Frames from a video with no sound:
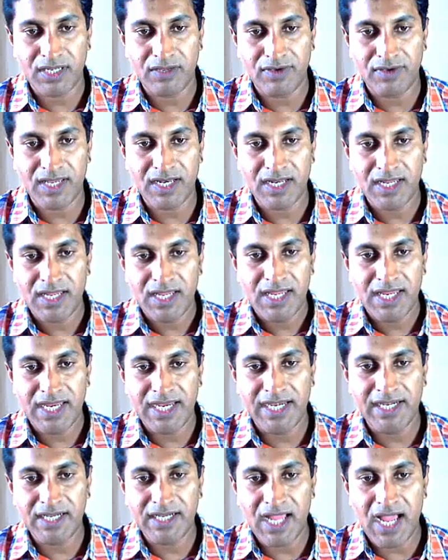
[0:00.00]
give a
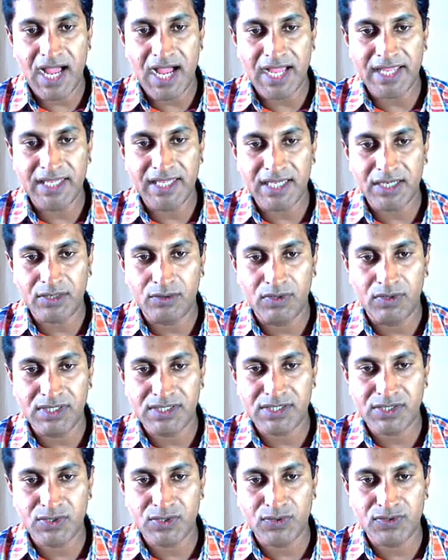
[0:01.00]
int I
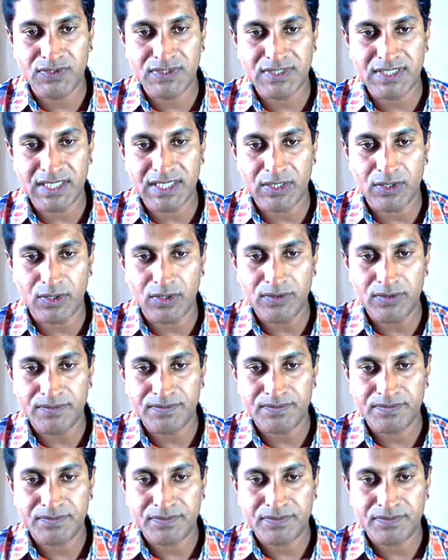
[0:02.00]
equals to 0.